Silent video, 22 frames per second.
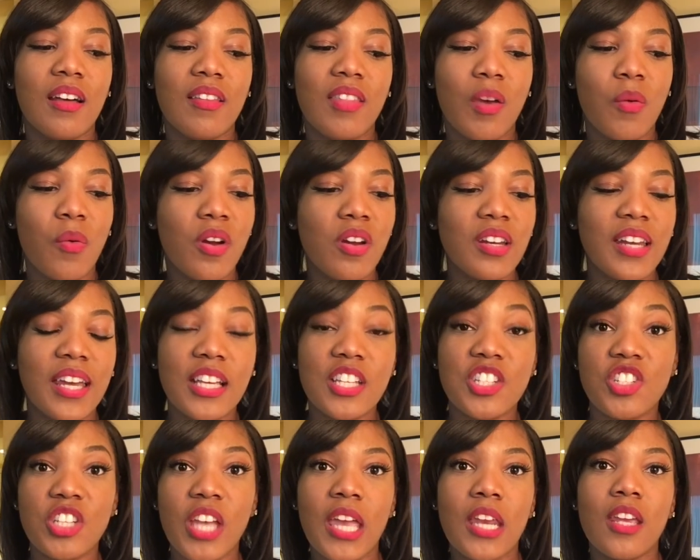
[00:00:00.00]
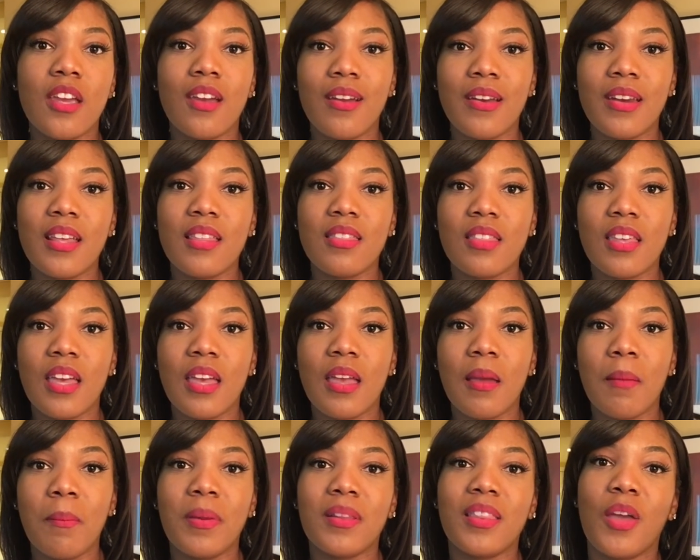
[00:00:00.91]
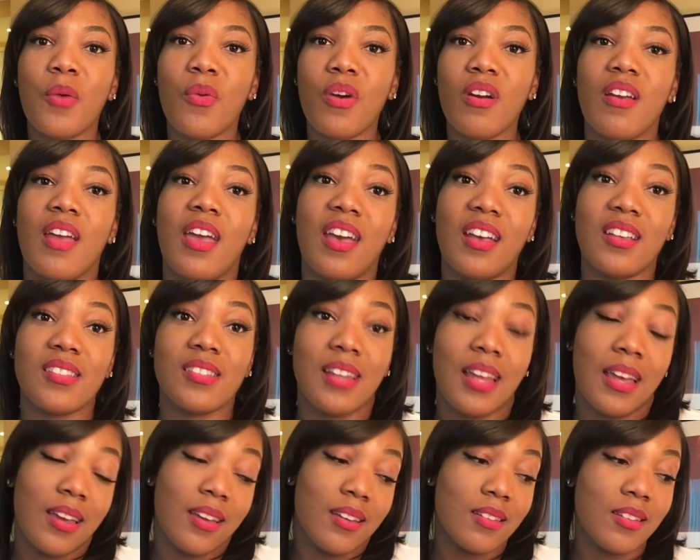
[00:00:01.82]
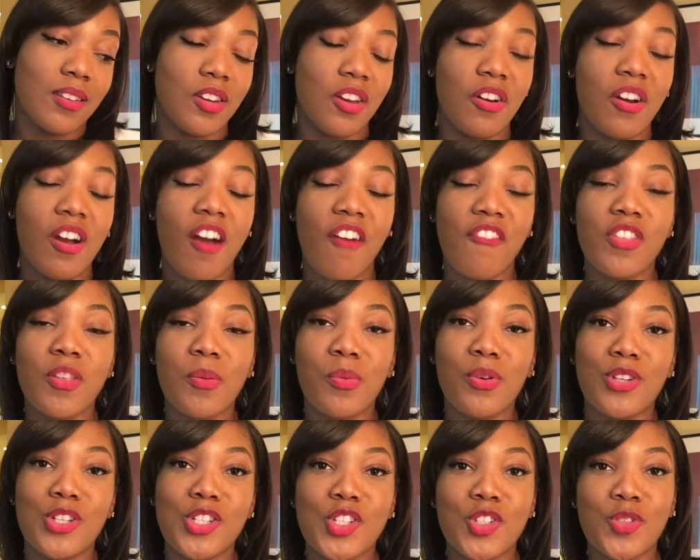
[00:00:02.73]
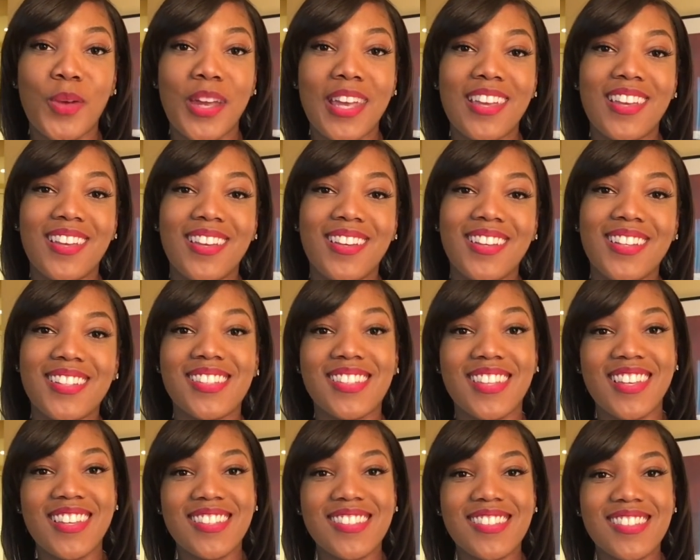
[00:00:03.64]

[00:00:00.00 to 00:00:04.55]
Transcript: They weren't like shady or anything, but they weren't as like, you know, comfortable and schwanky as this.